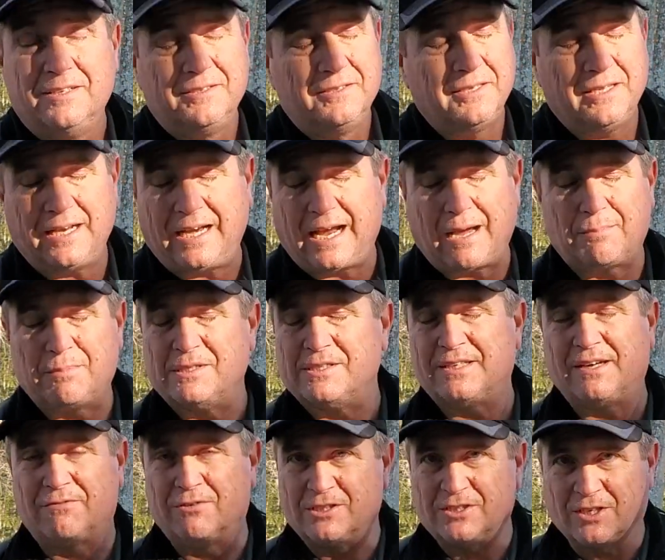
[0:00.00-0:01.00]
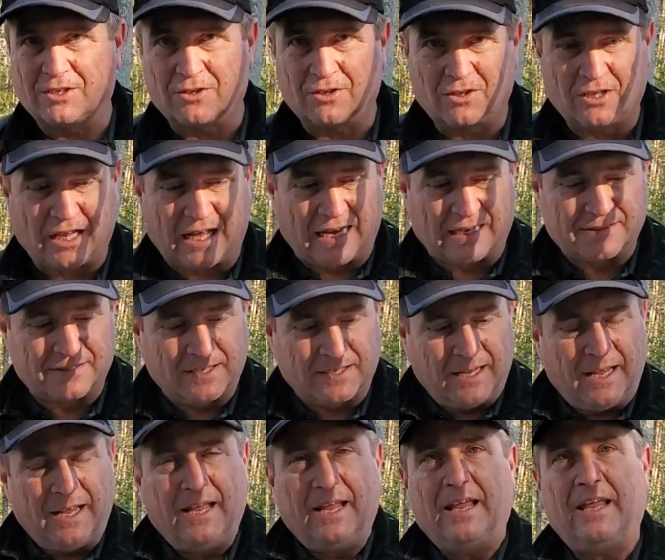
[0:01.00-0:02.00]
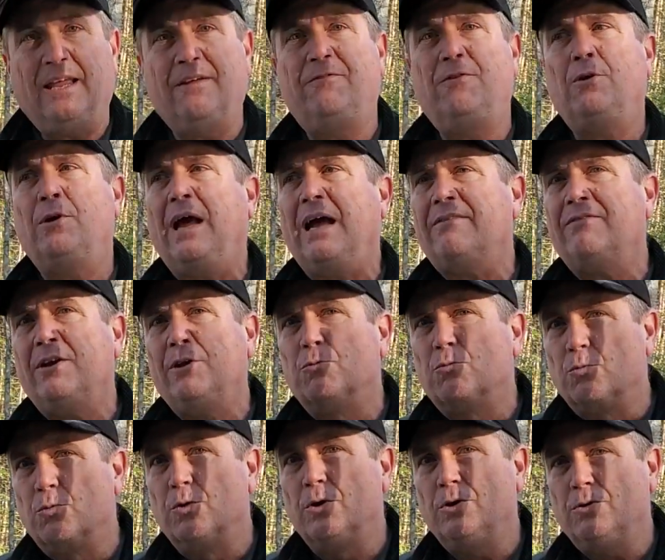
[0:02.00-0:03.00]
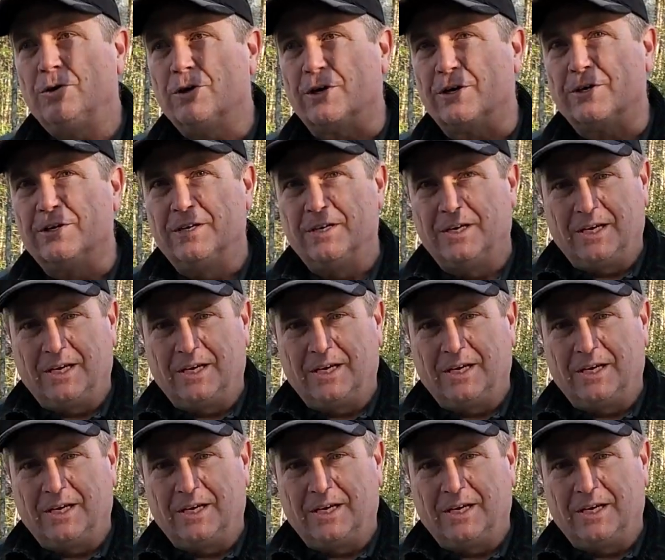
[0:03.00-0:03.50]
It happens every single class. If you have a Ruger